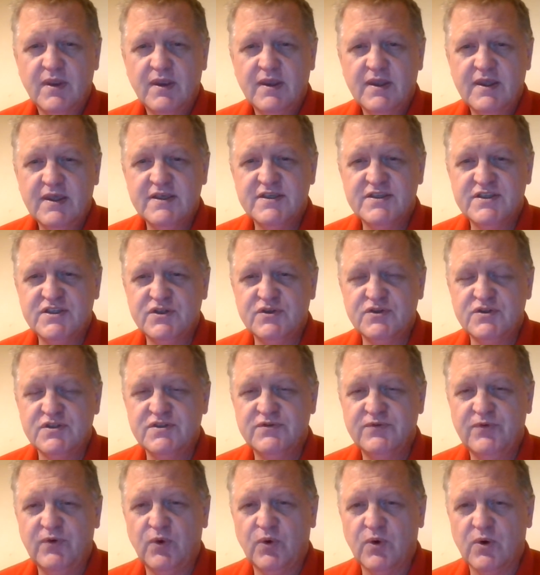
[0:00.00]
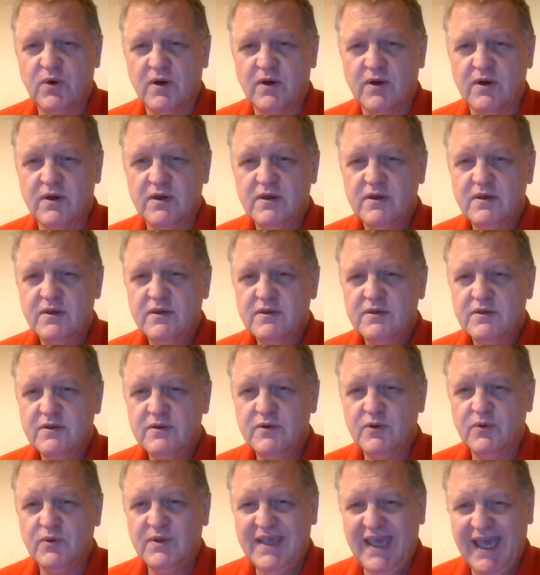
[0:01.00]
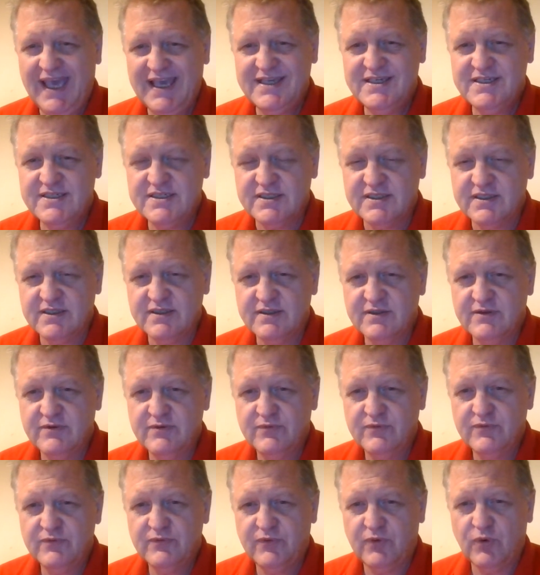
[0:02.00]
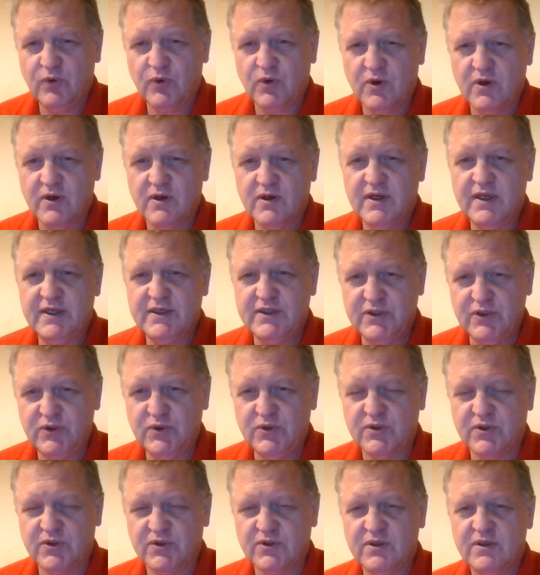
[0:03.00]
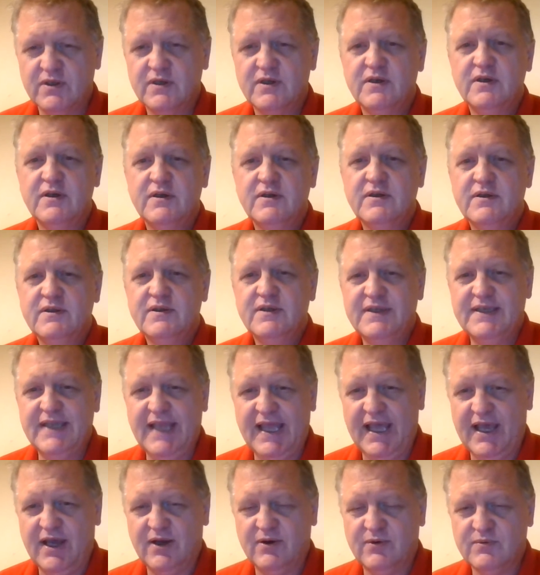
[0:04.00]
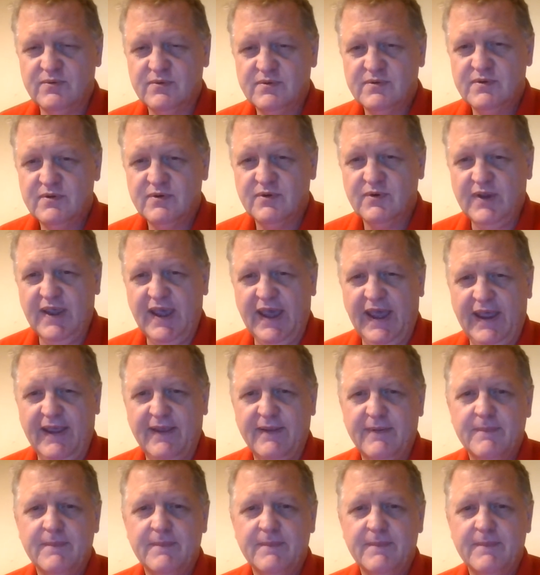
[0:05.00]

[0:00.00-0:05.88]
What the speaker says: is used for location for a neuter noun. Okay.